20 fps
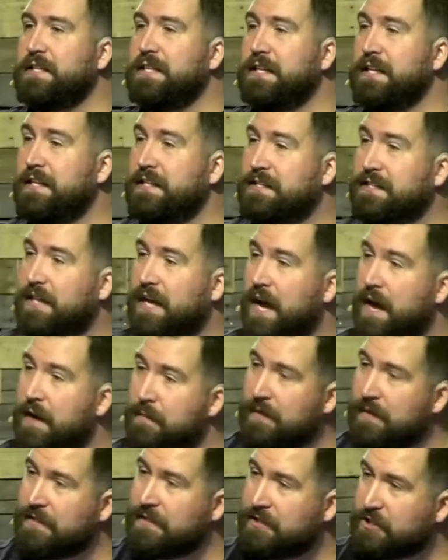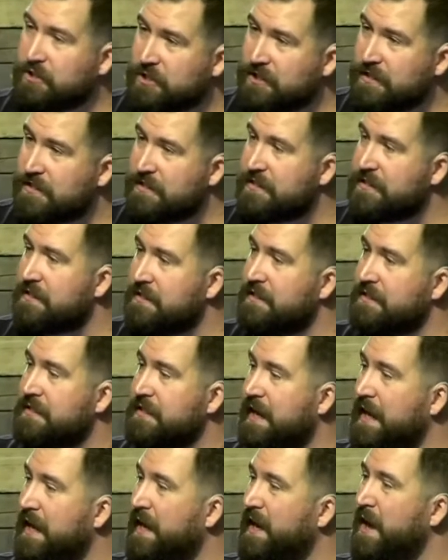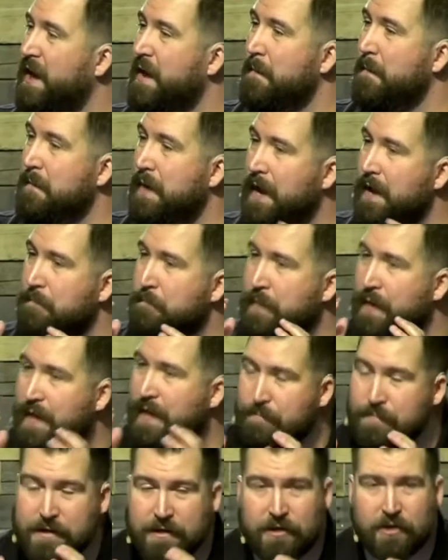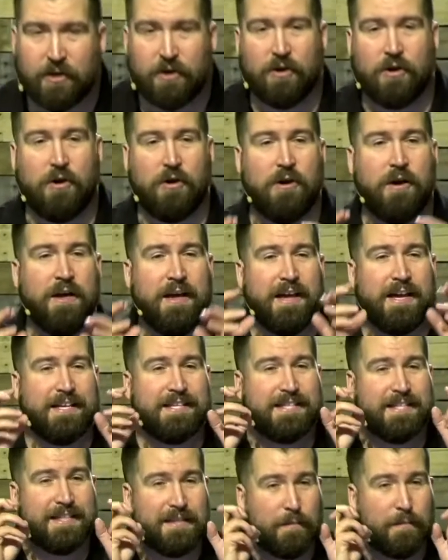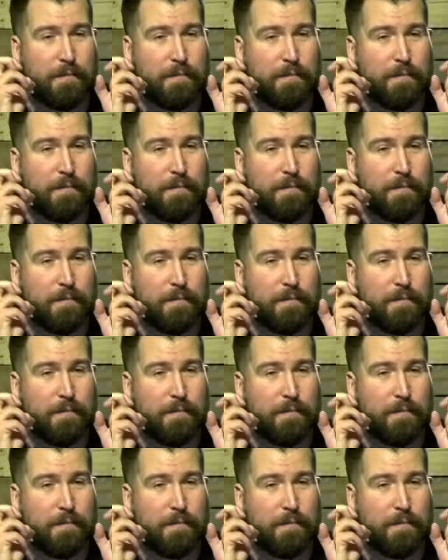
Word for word: He's coming to Jesus and saying, My baby girl is in the,